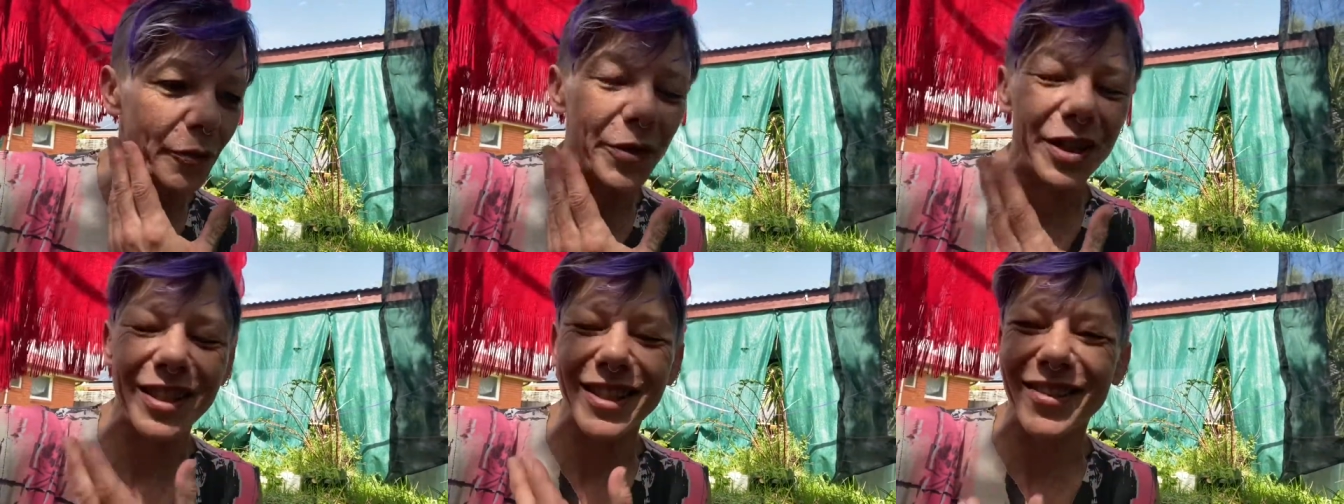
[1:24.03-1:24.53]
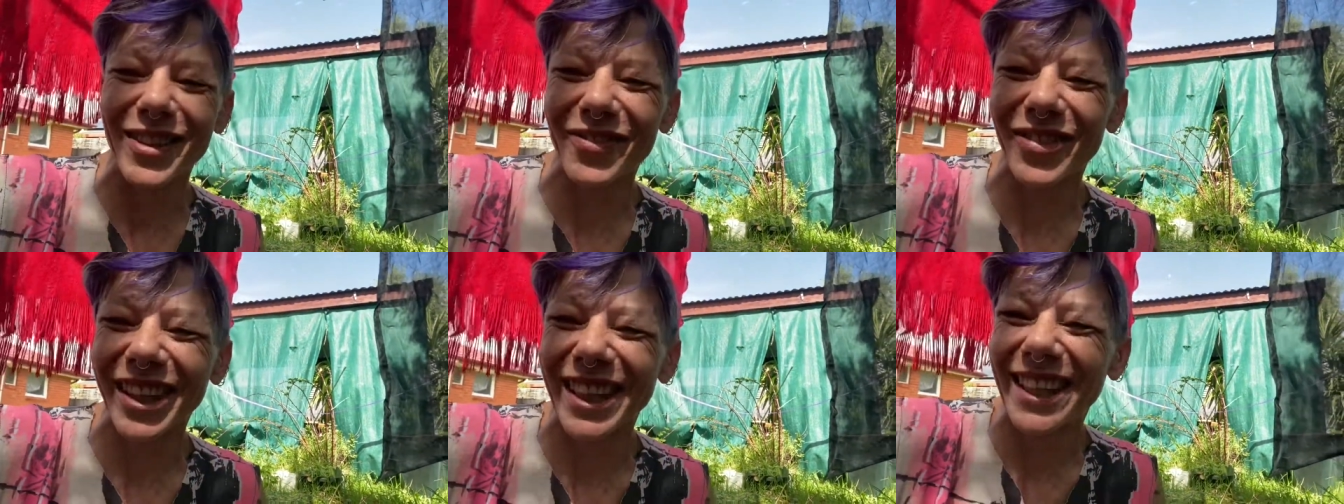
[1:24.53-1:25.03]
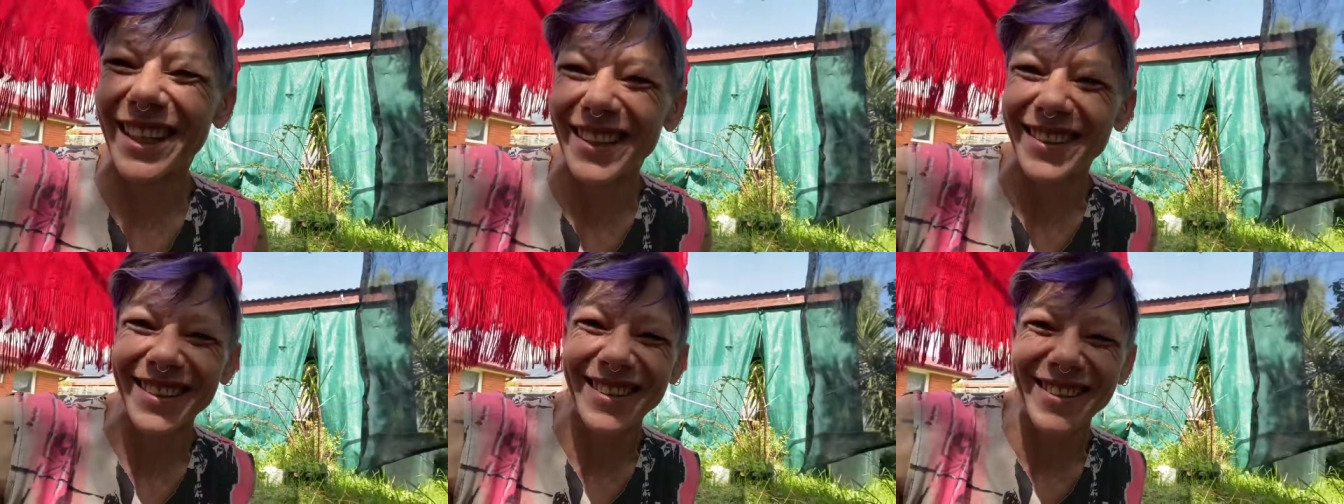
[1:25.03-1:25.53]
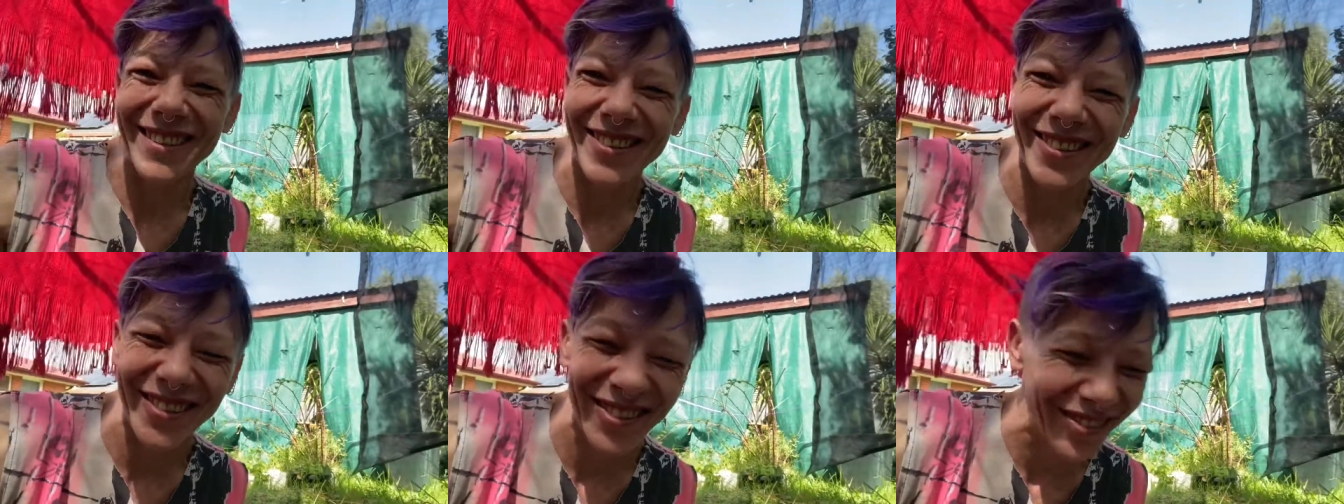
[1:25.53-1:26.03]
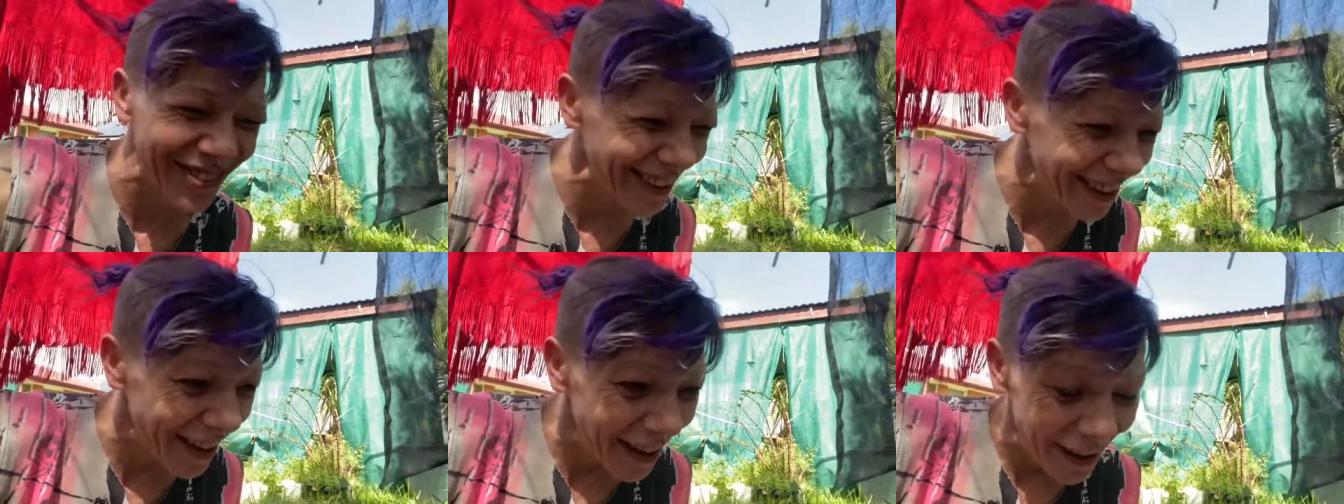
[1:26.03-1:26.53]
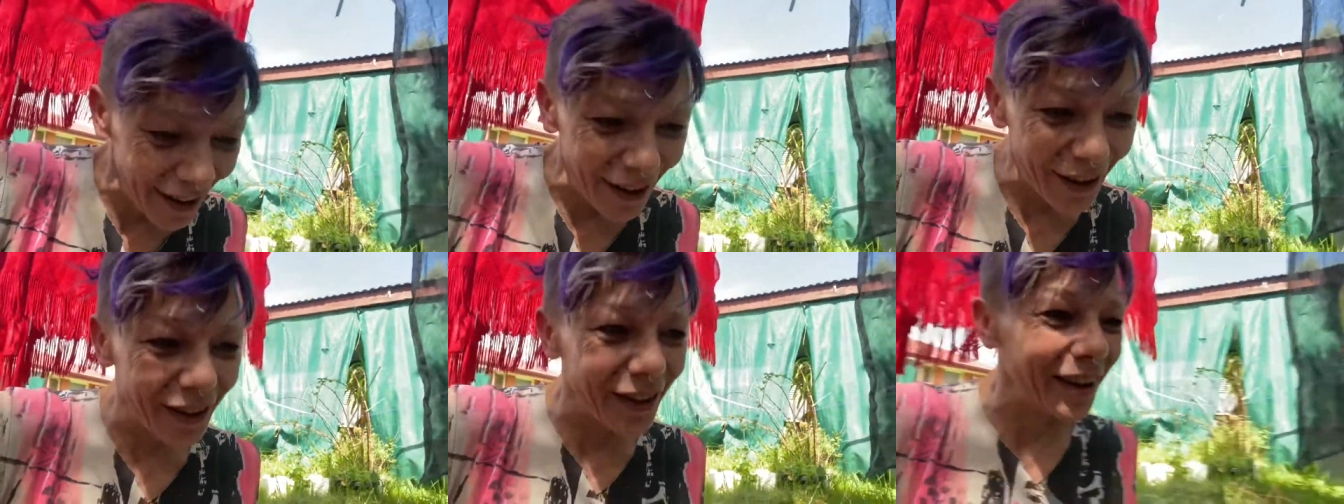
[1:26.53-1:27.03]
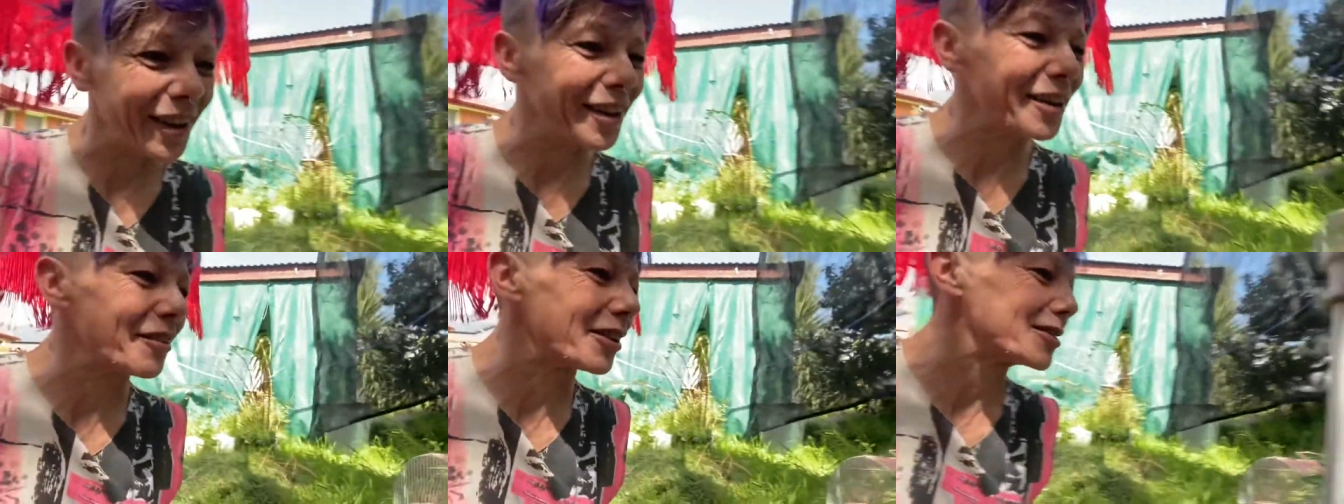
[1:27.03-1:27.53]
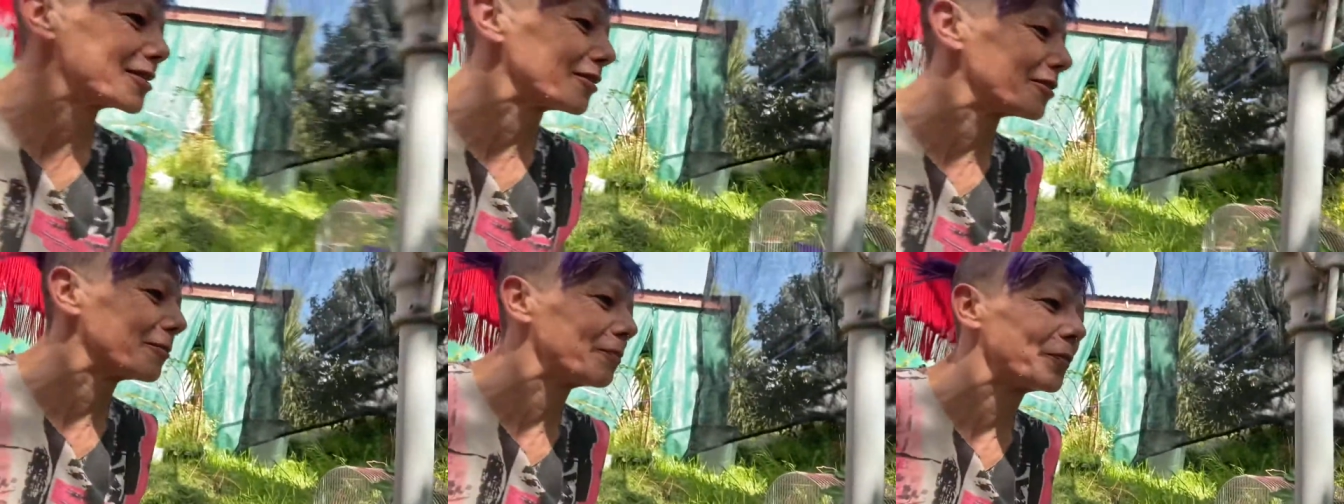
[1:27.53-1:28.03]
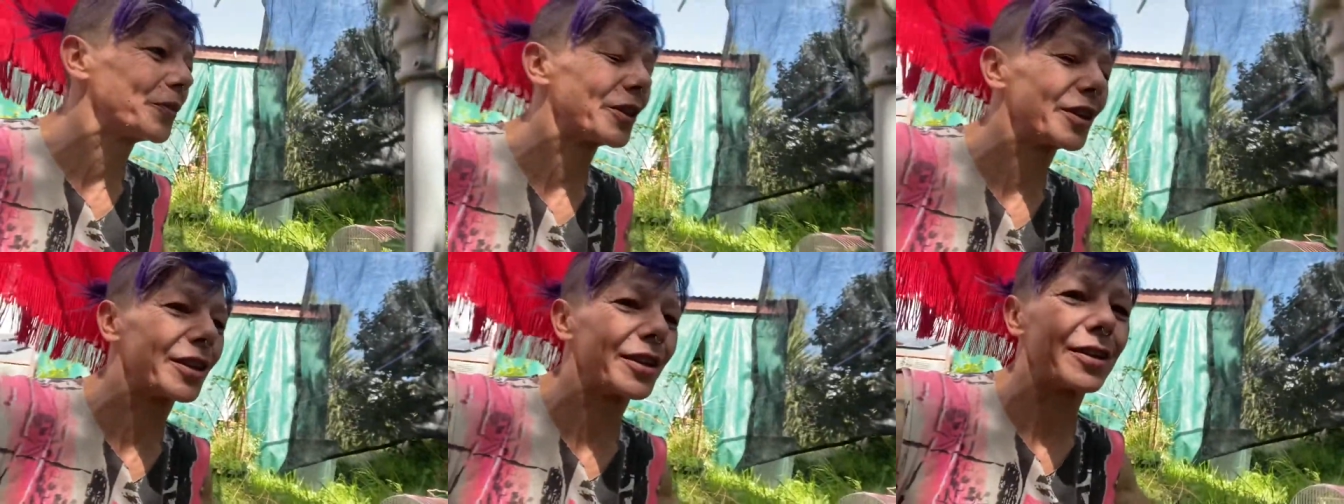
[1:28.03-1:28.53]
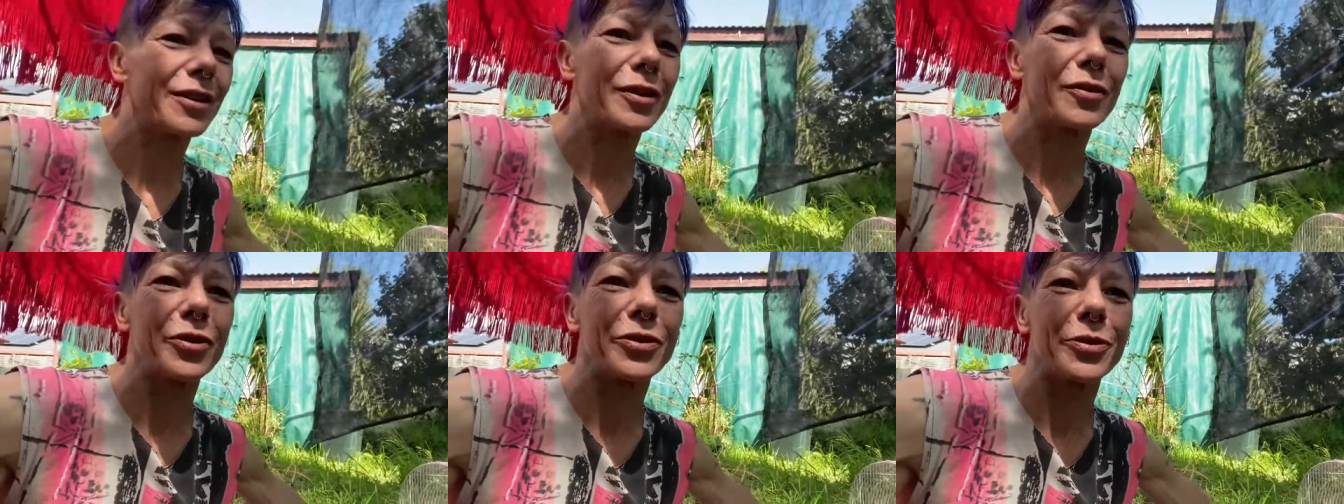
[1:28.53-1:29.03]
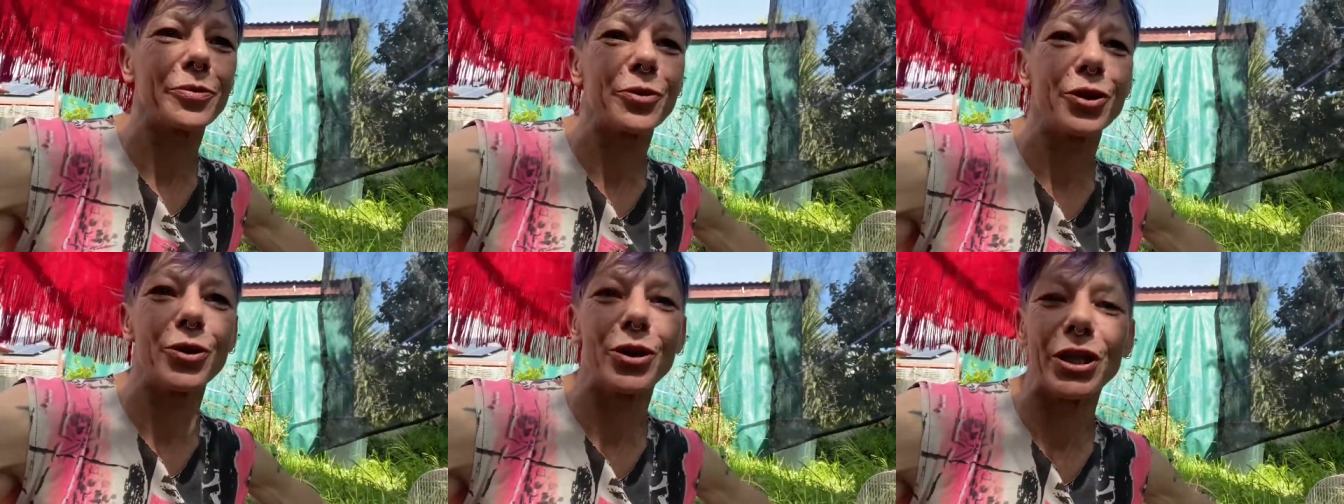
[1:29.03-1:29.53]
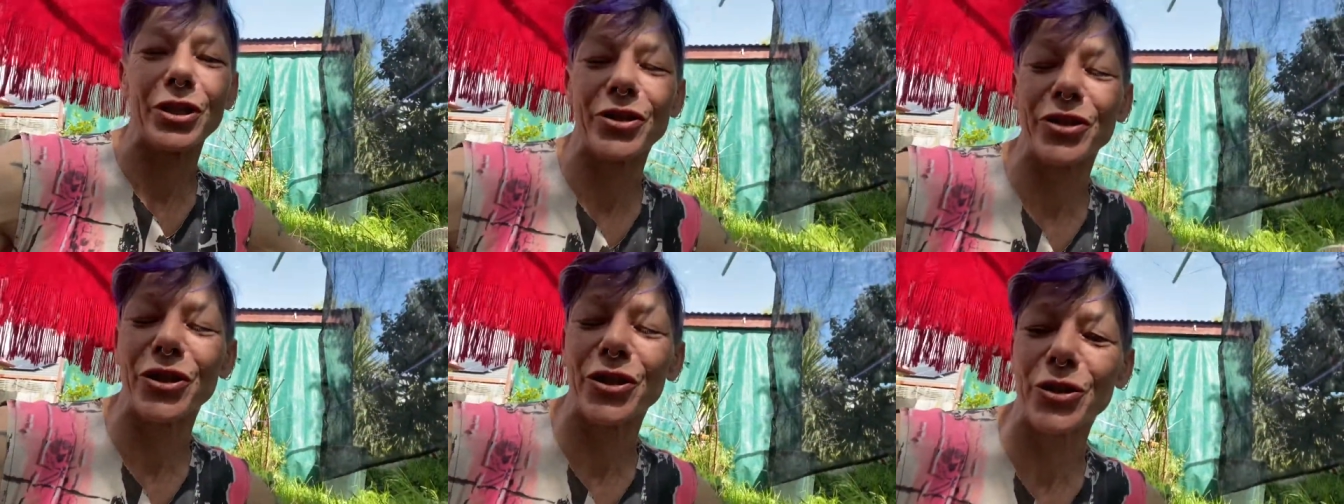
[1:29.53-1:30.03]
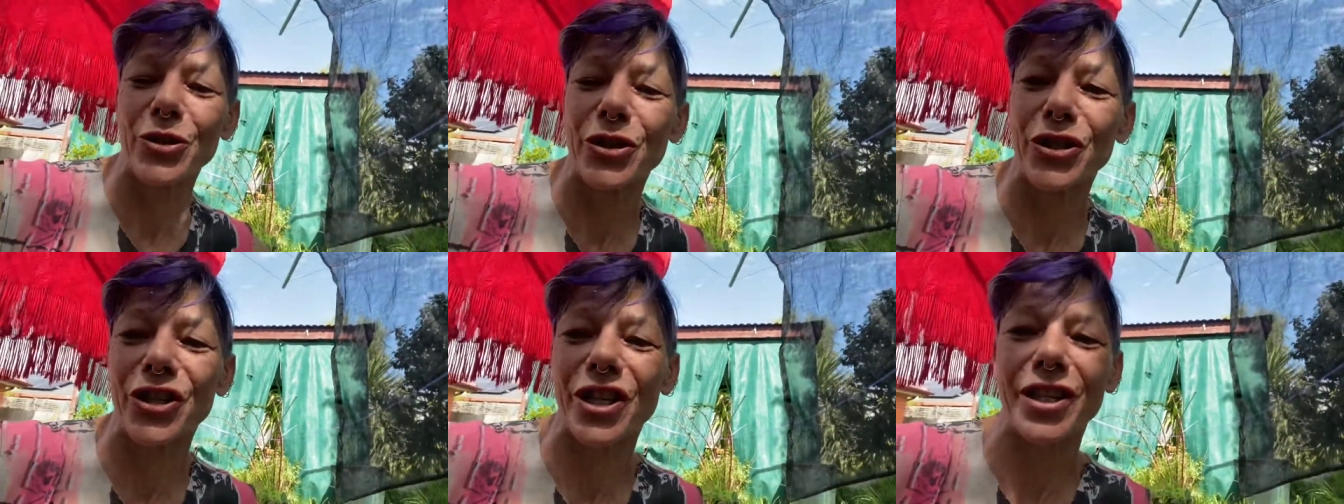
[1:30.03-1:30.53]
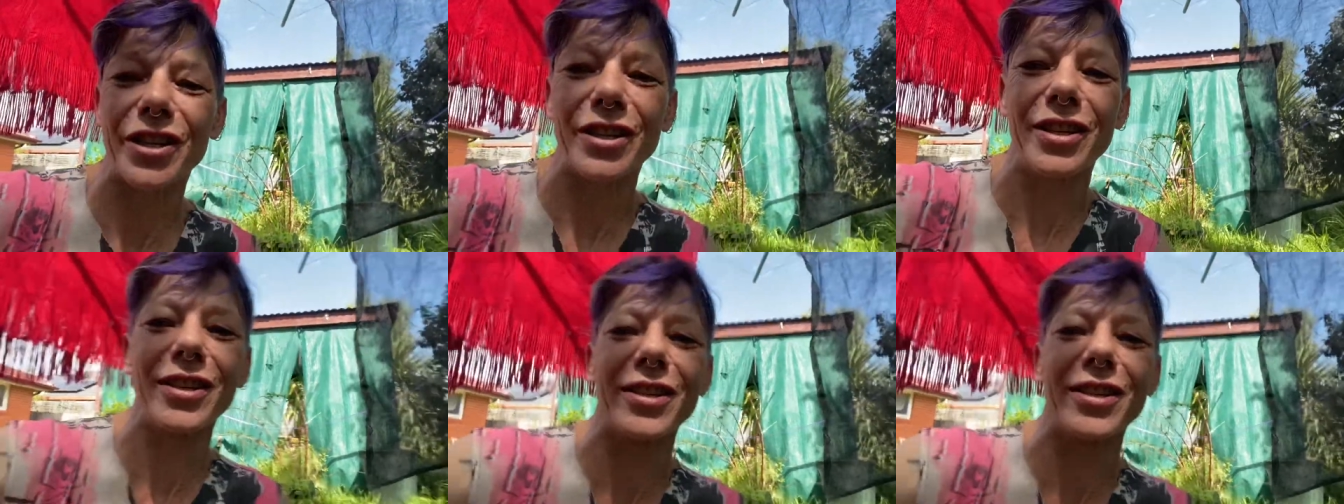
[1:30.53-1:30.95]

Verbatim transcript: minutes to the bleeding to stop. Alright, anyway, so yeah, I have got some duties to do today,